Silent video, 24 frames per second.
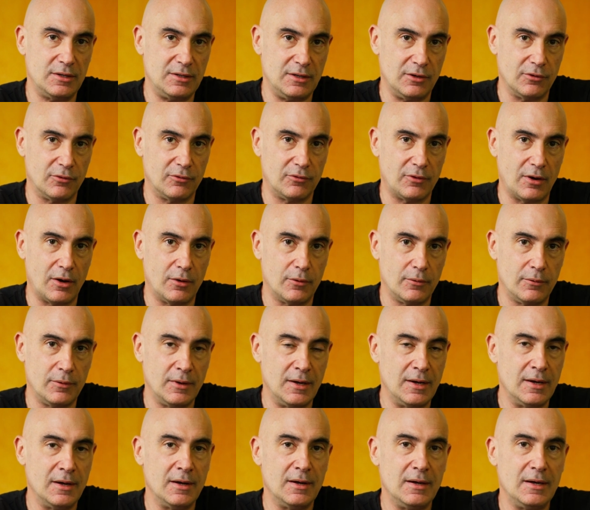deal flow?
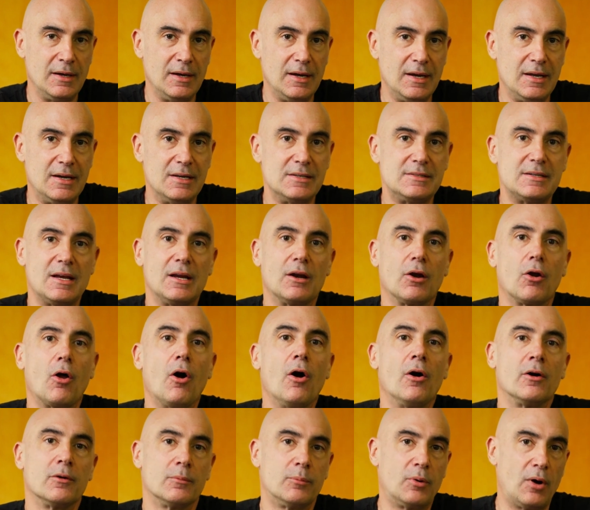It is a
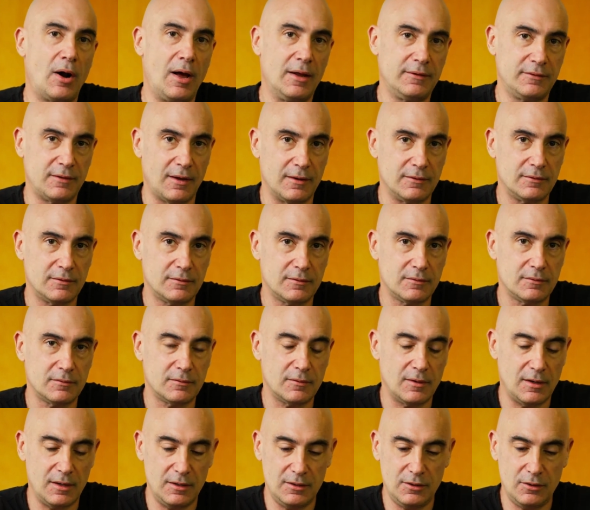long process,
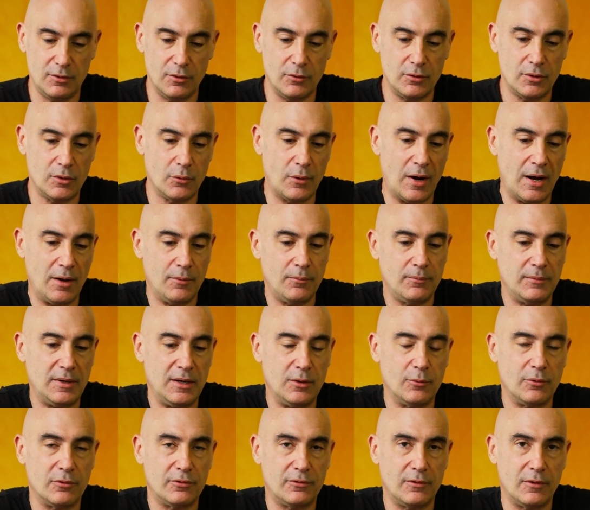right? You don't go out and
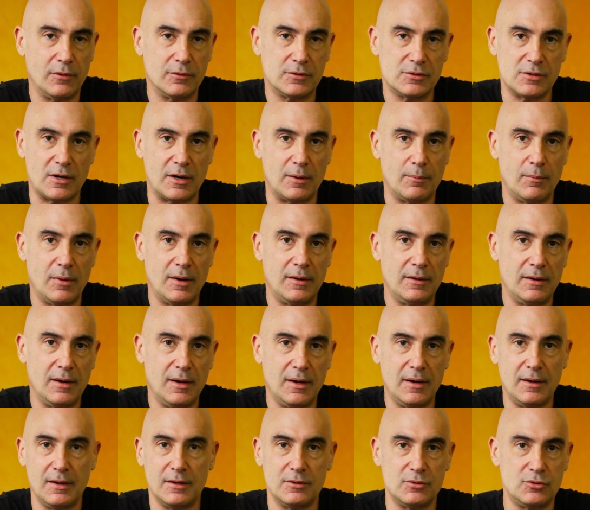meet with folks on a
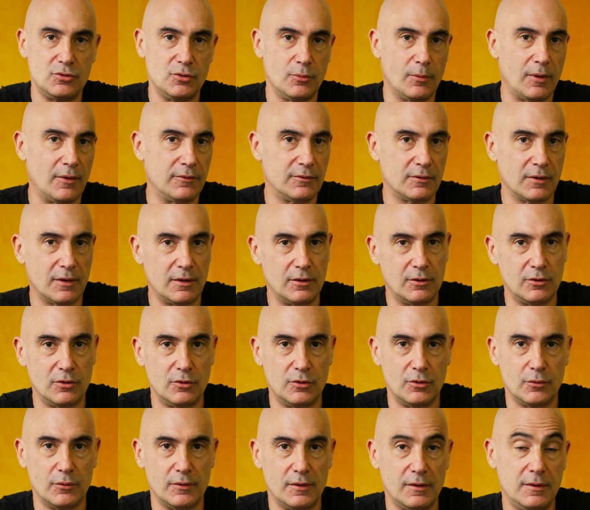Monday and 2 months later you're
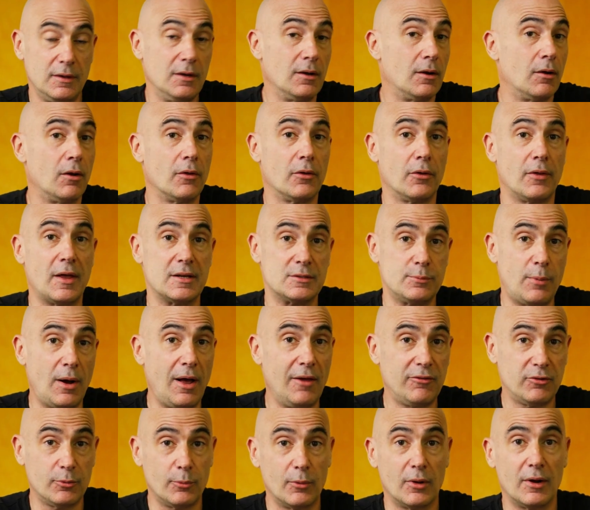doing the deal, although that's
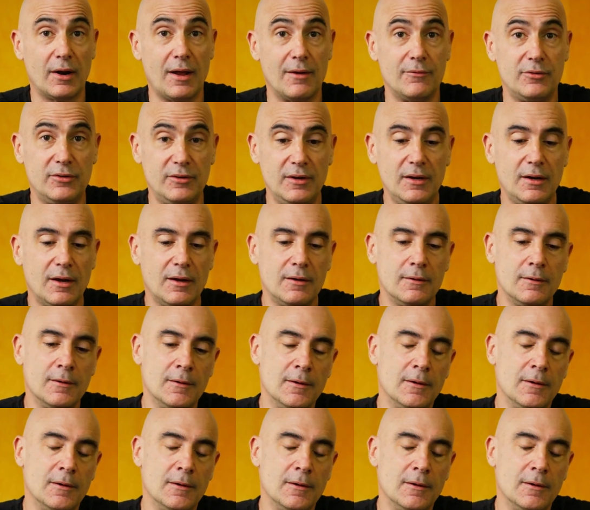possible and I've seen it.